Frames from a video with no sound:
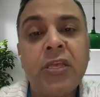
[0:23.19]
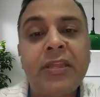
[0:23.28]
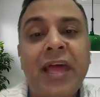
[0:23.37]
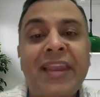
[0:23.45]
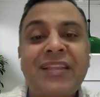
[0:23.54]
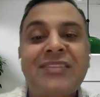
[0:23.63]

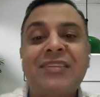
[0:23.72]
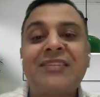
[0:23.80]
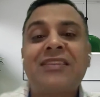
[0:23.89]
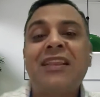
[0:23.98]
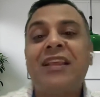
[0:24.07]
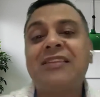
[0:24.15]
That is
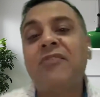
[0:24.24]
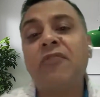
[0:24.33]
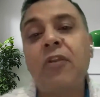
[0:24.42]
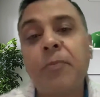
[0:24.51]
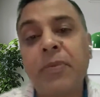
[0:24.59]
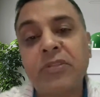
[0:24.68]
just less than
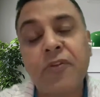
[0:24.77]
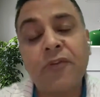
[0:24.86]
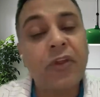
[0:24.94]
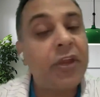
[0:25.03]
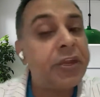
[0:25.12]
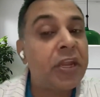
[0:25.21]
1% of
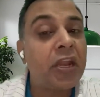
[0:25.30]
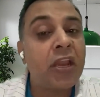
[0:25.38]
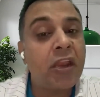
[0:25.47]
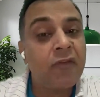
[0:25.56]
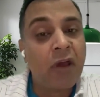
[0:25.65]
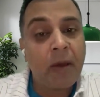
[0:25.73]
your internal
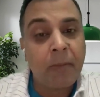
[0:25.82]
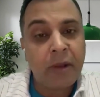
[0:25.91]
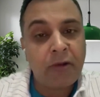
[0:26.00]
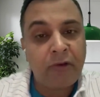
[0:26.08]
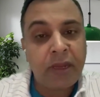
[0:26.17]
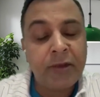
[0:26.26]

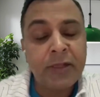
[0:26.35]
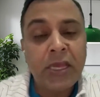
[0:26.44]
environment, right?